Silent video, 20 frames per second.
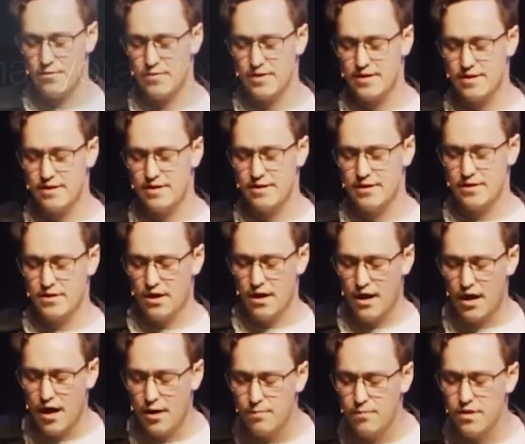we
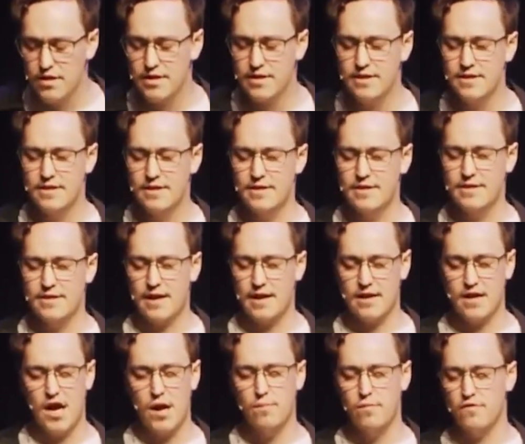humbly, God,
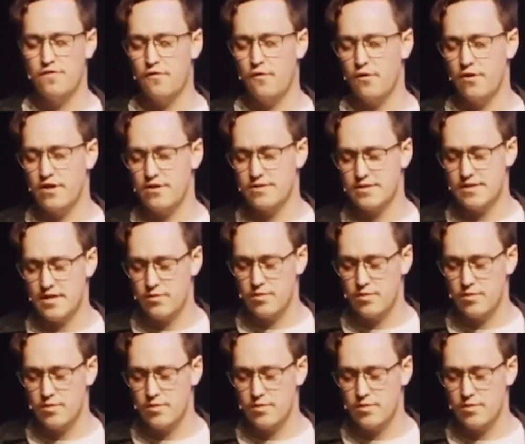come before you and say,